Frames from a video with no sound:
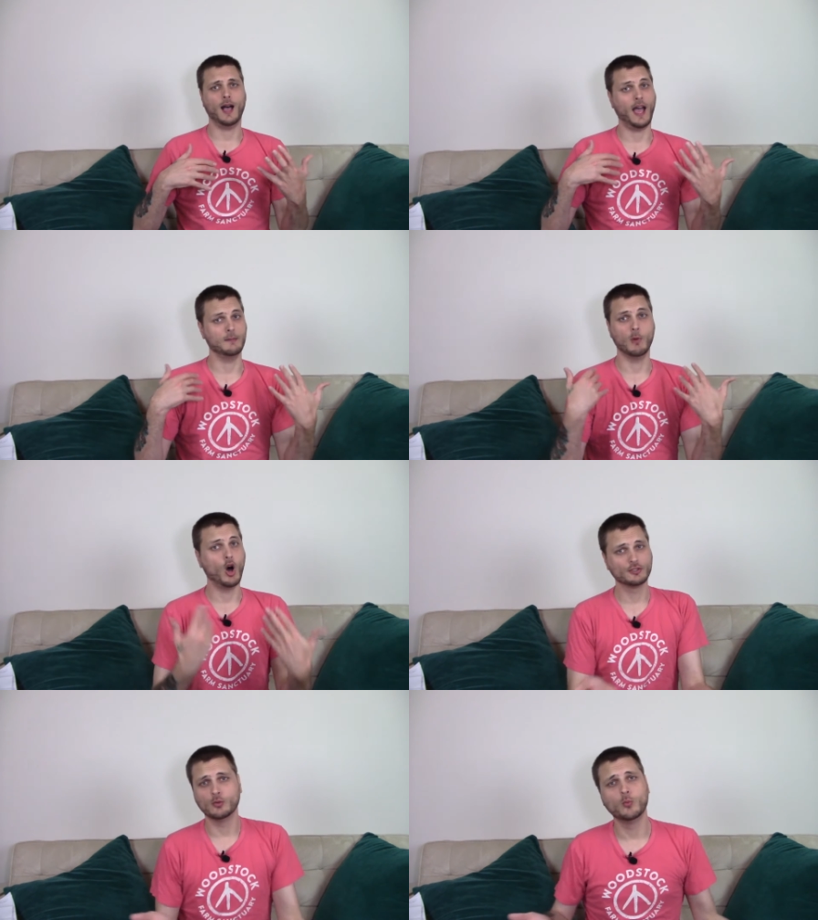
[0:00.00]
I'm
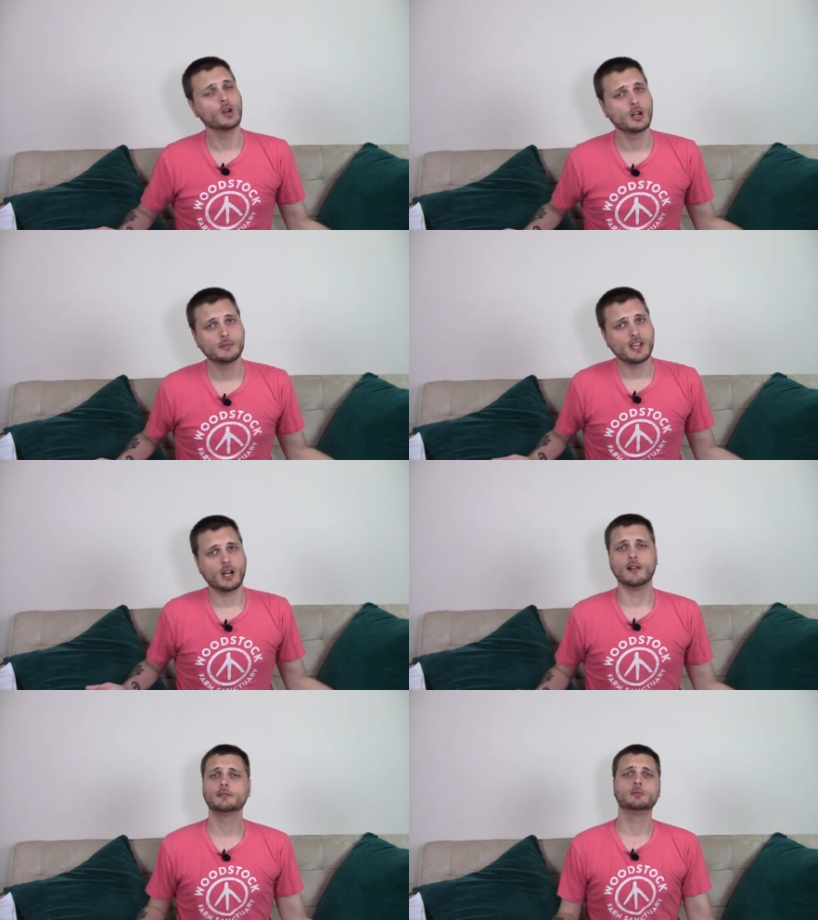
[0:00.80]
also 100%
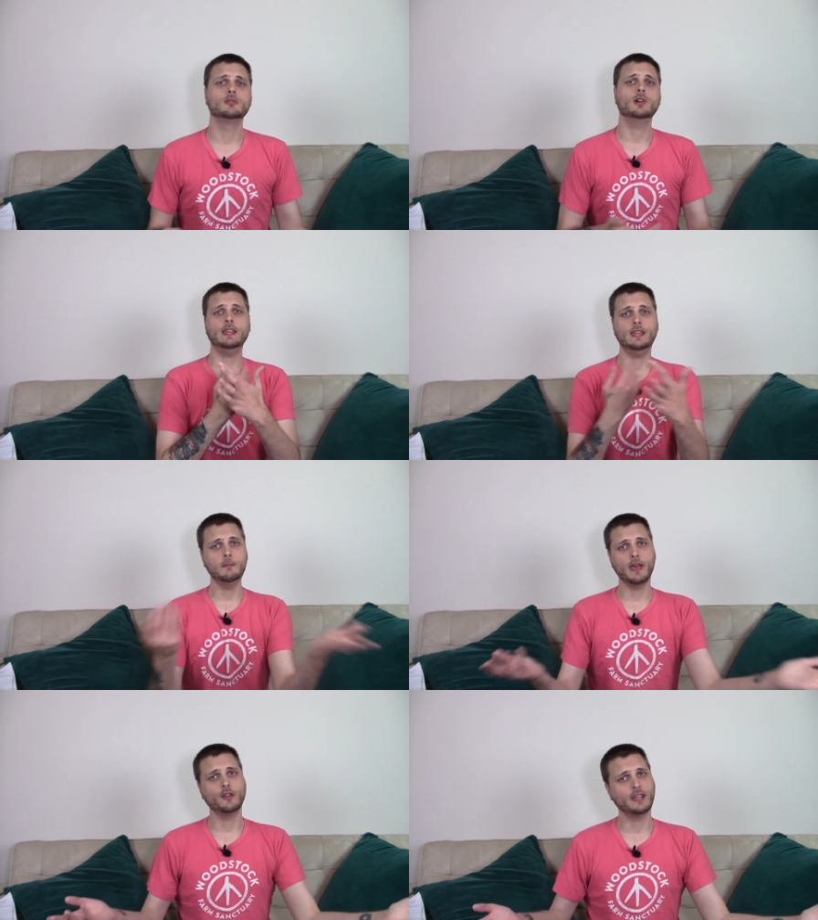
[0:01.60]
comfortable
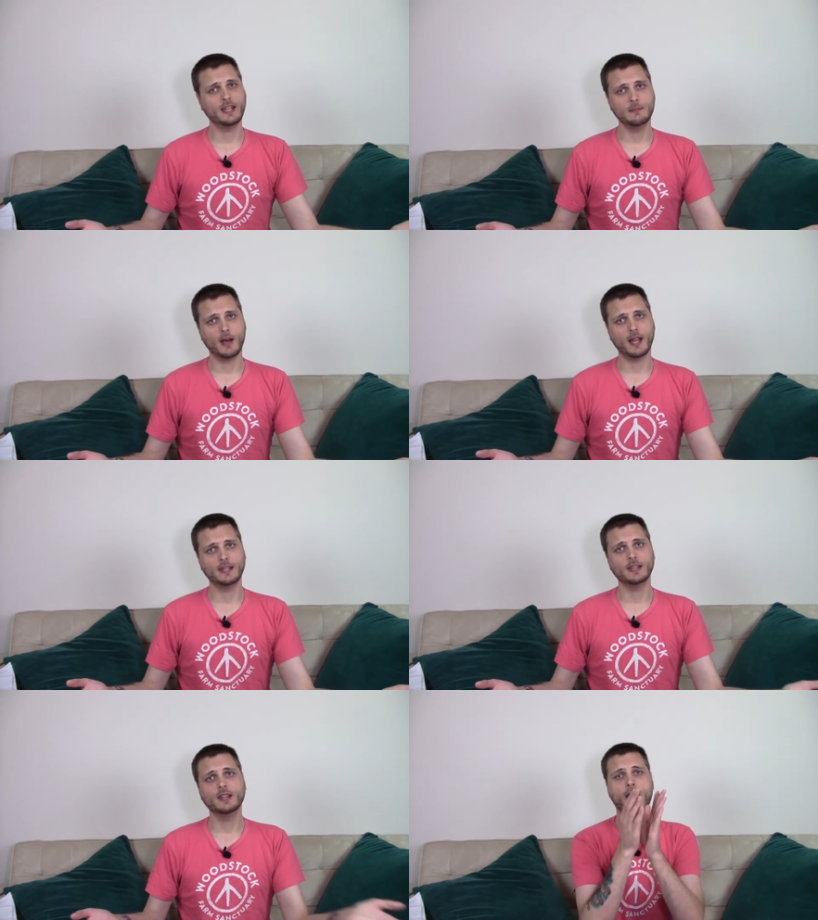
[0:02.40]
emailing
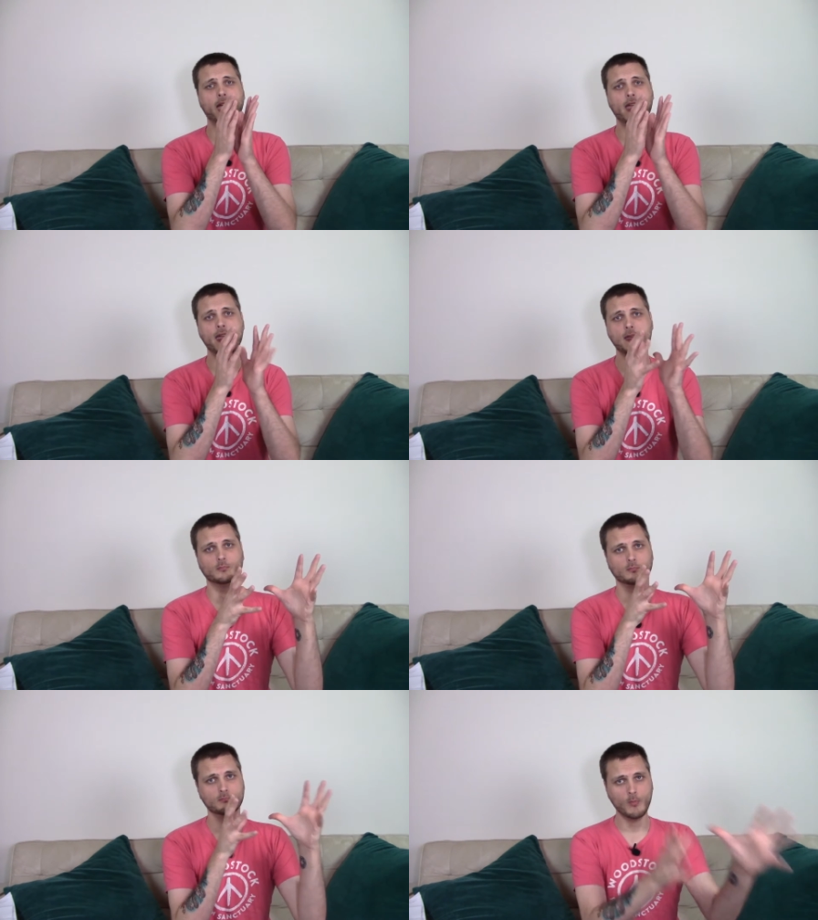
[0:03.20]
anybody a
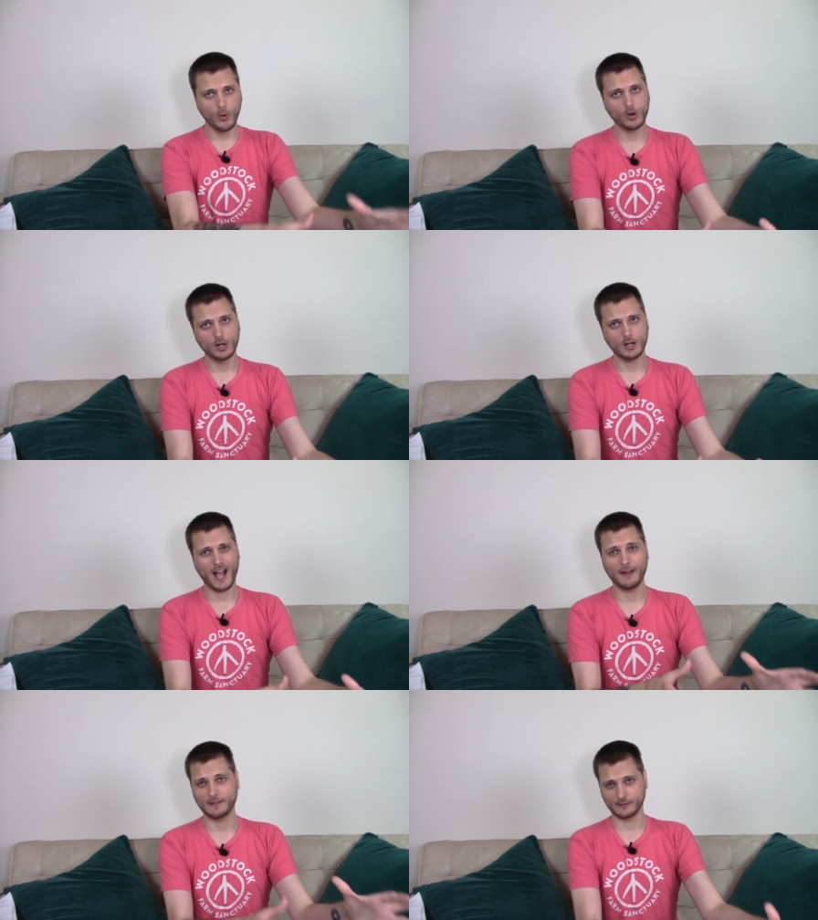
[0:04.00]
more
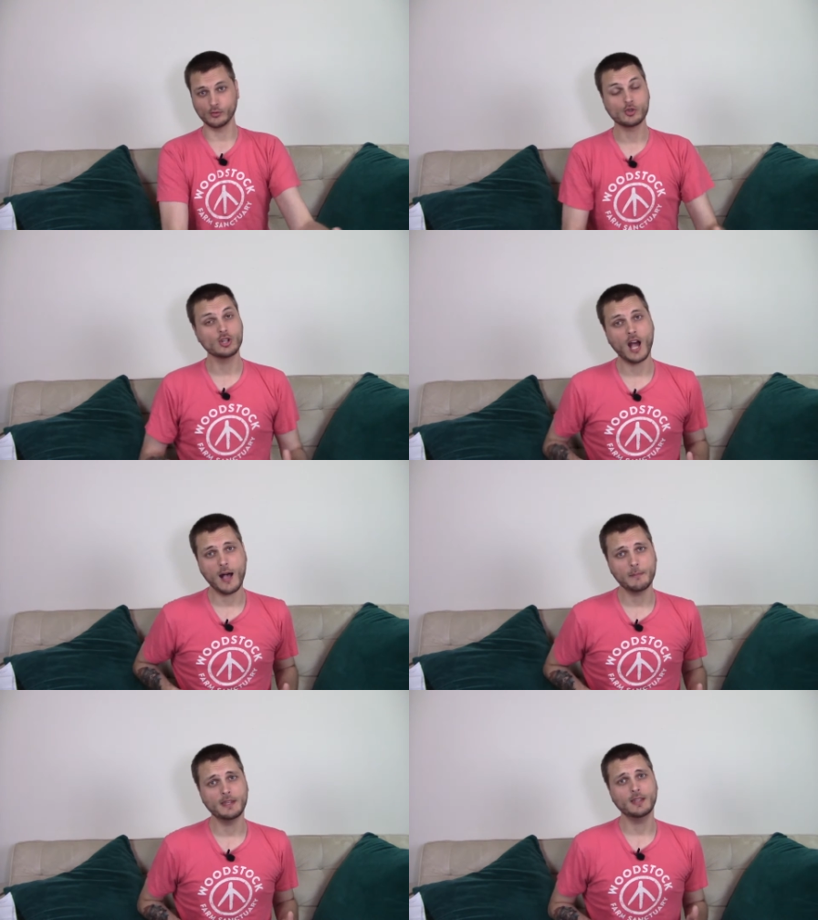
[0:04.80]
high-resolution
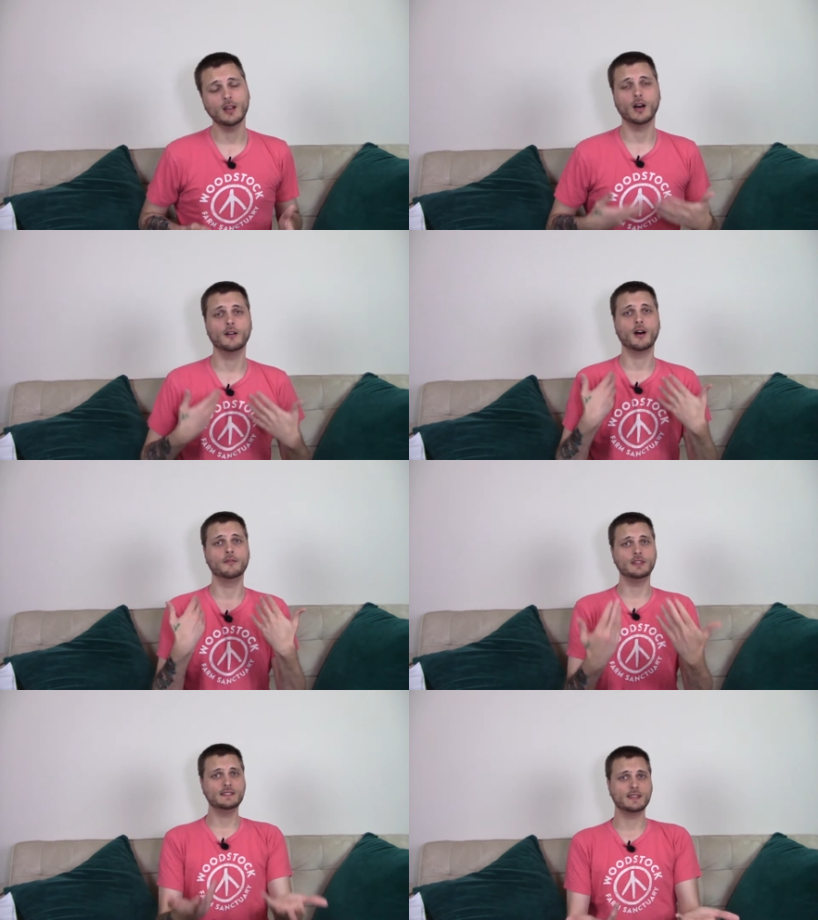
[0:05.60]
copy of
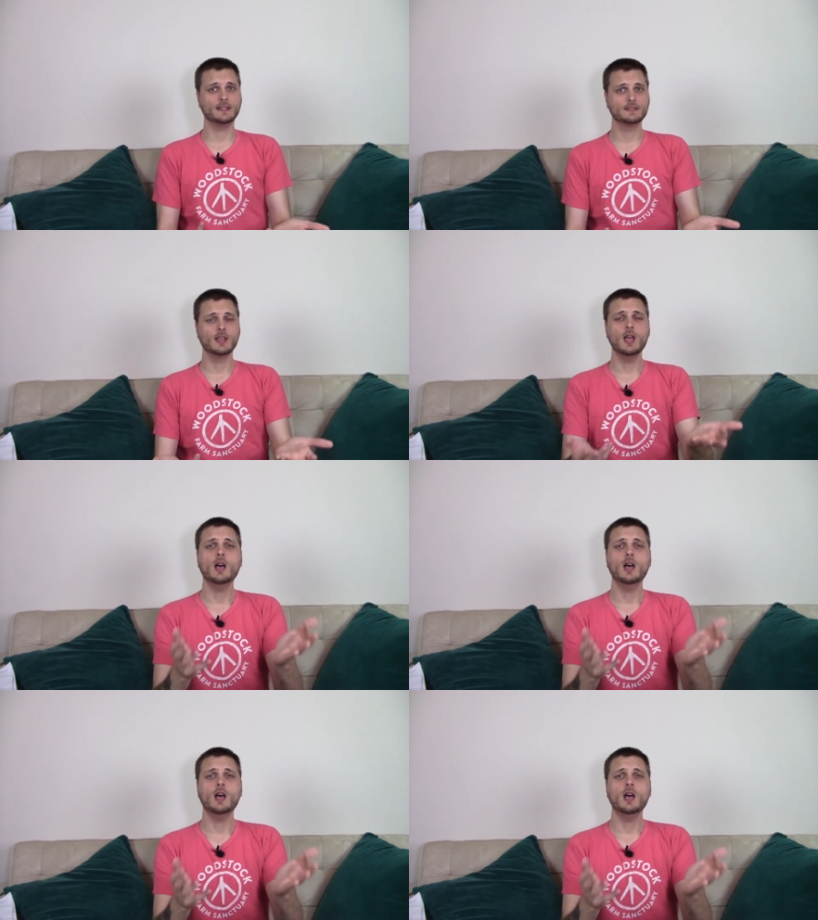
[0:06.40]
these things.